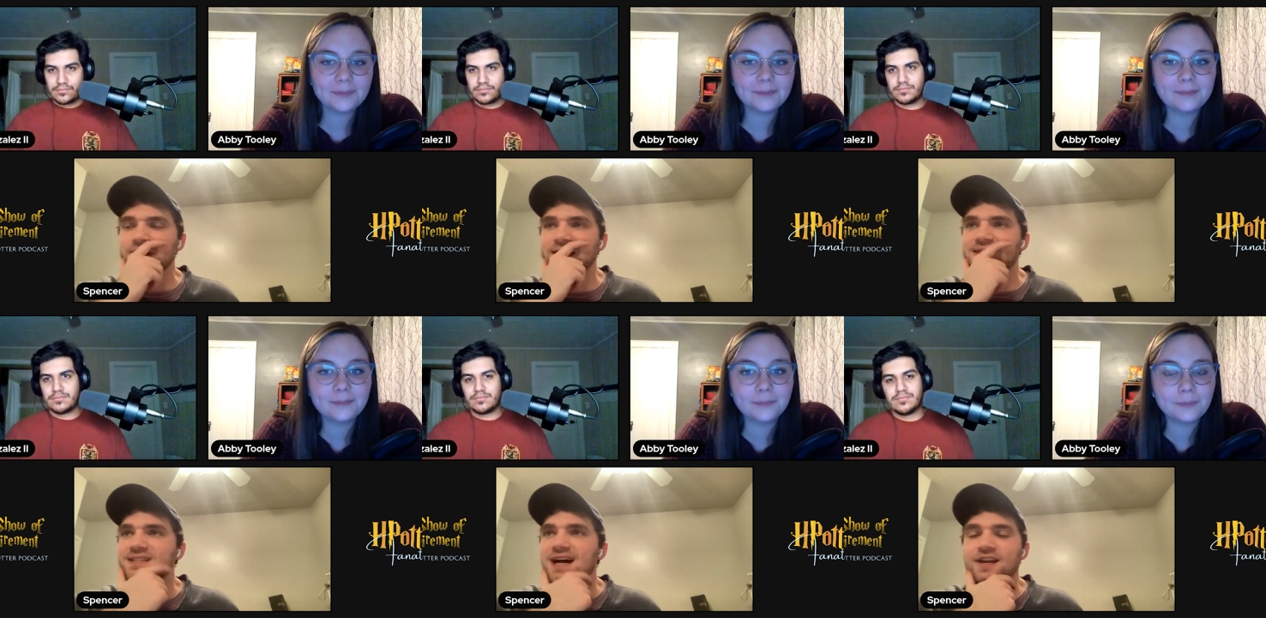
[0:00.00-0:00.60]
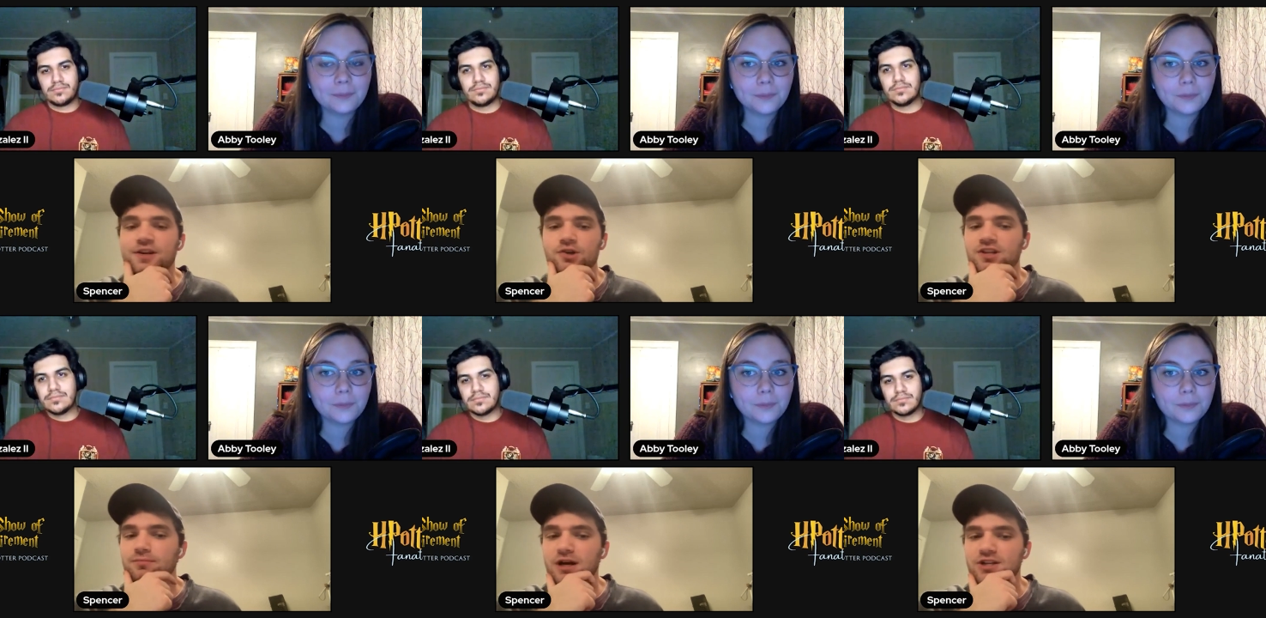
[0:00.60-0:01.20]
Speaker 1: It's not
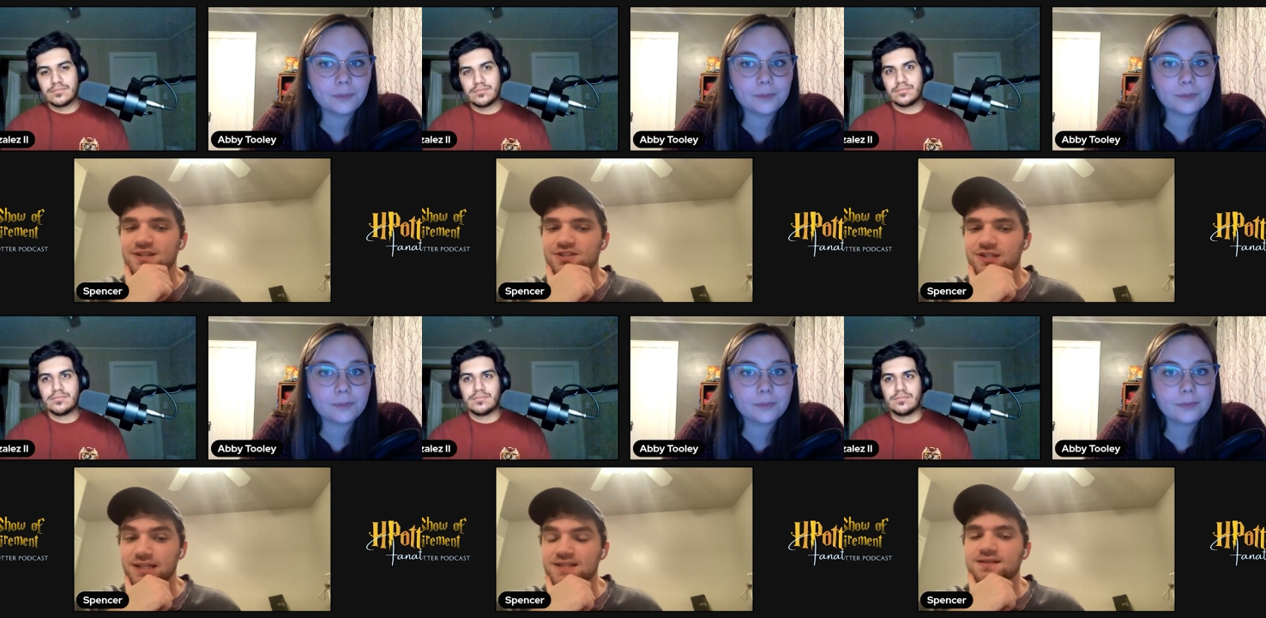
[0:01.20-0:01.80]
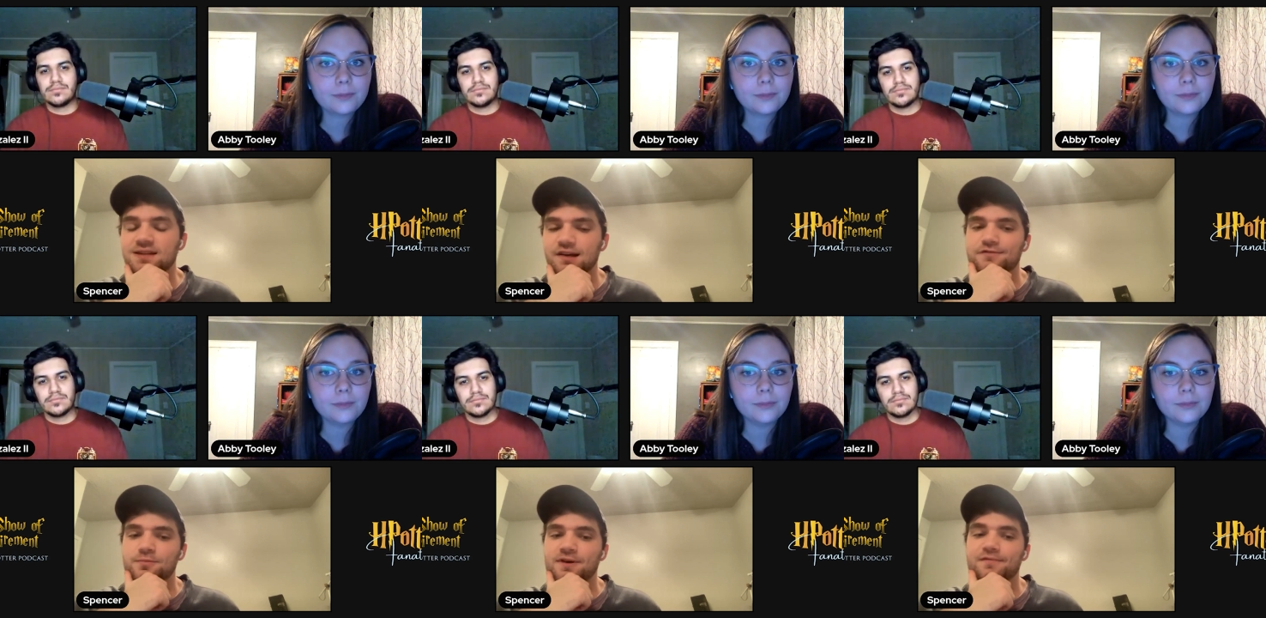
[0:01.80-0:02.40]
noted much that she is in
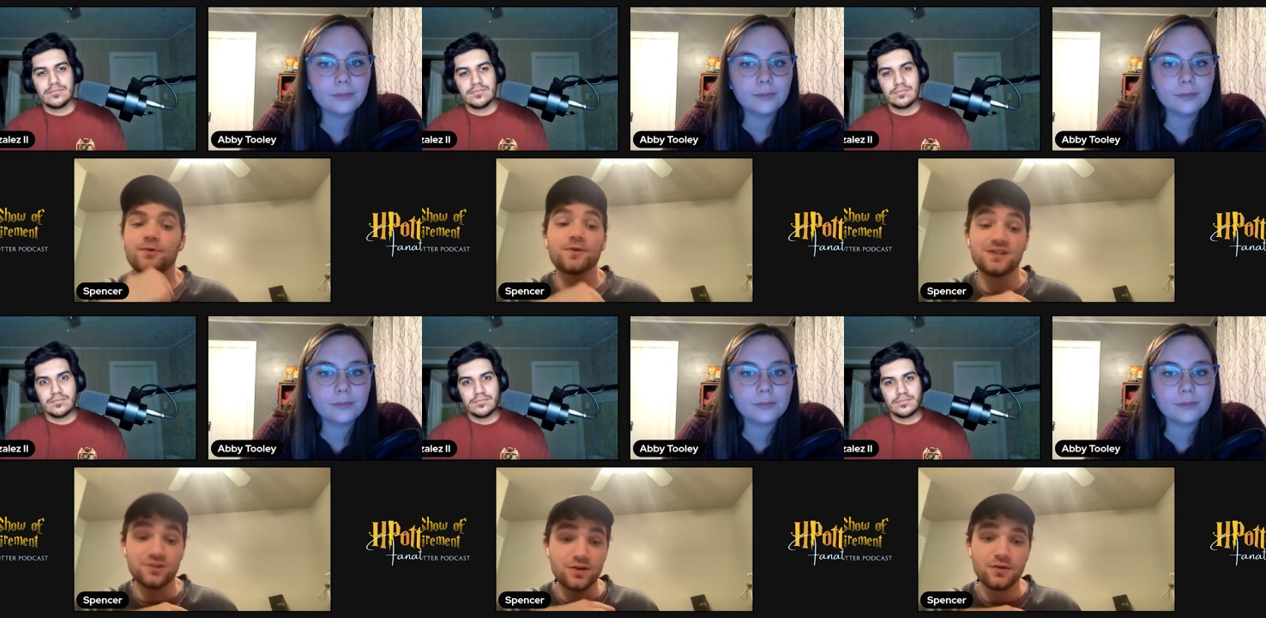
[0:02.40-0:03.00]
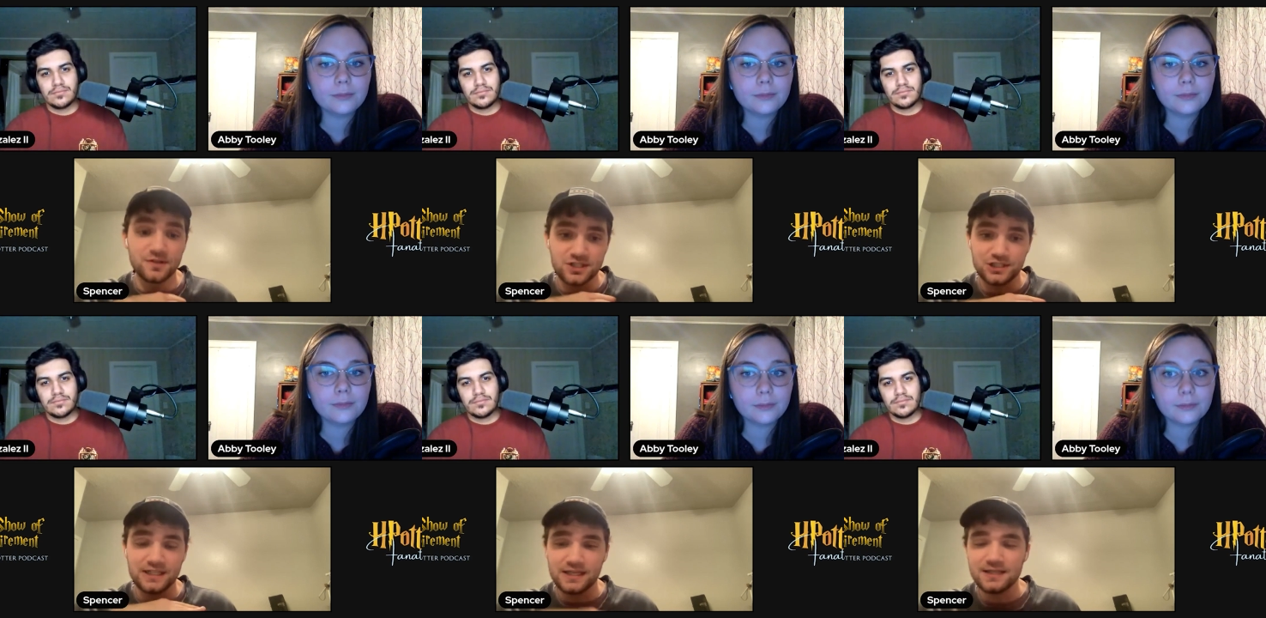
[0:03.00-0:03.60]
Hufflepuff, but we do know that
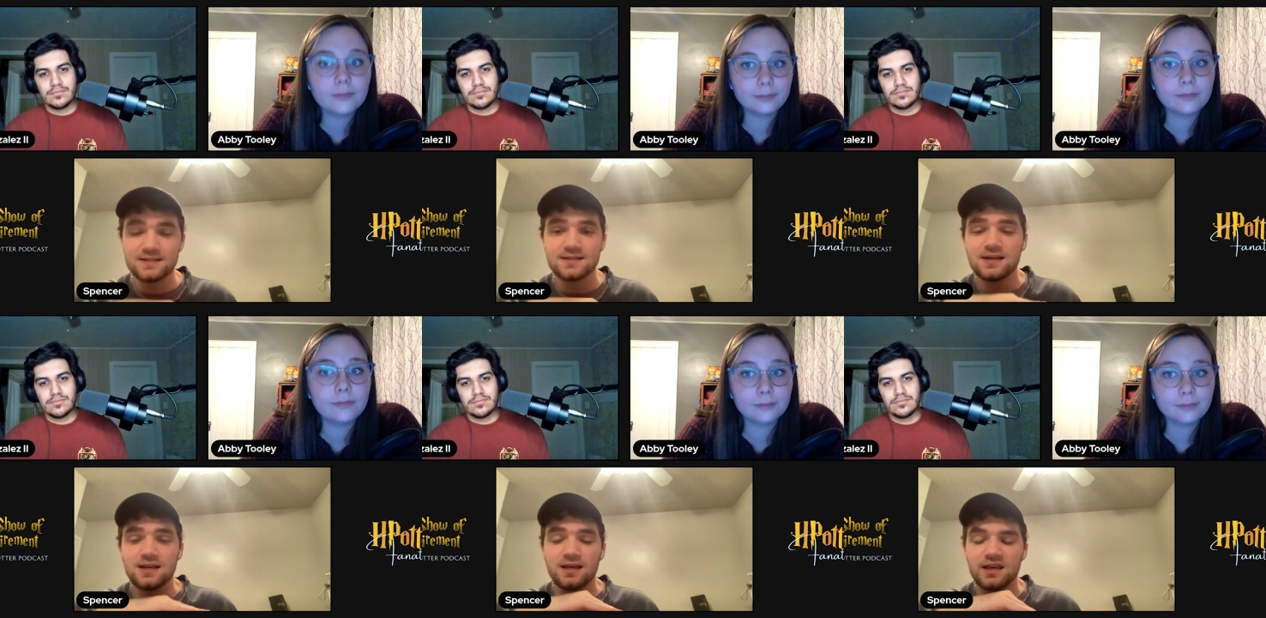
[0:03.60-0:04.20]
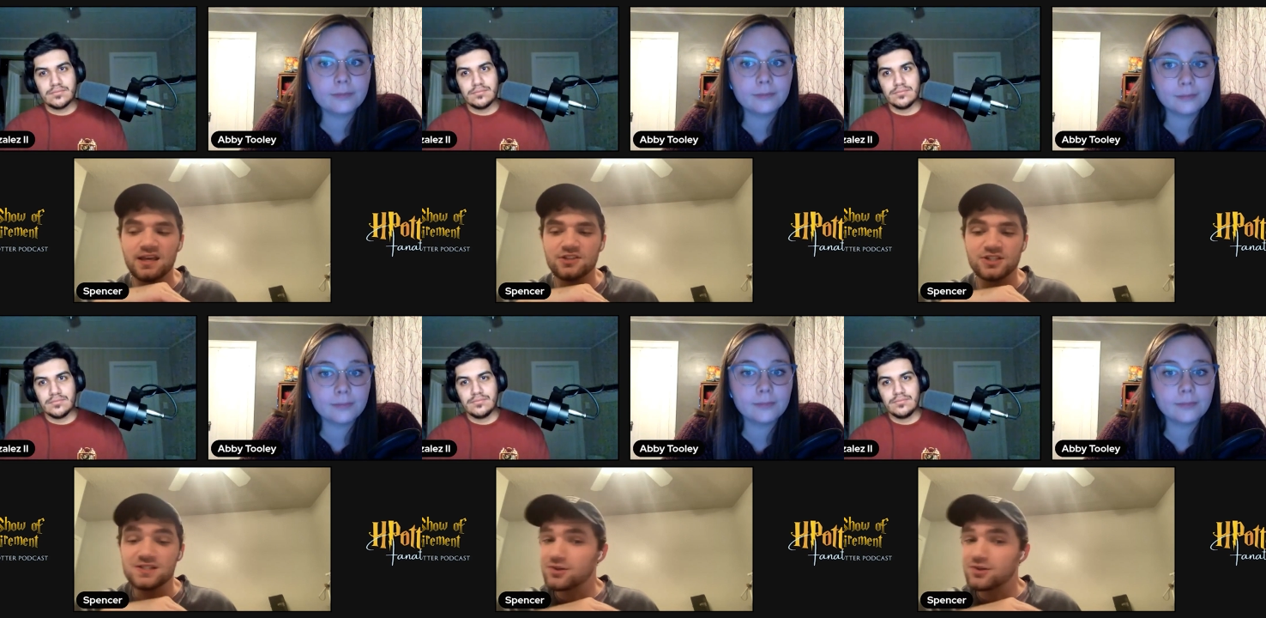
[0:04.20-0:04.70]
she is, and mm-hmm. she's a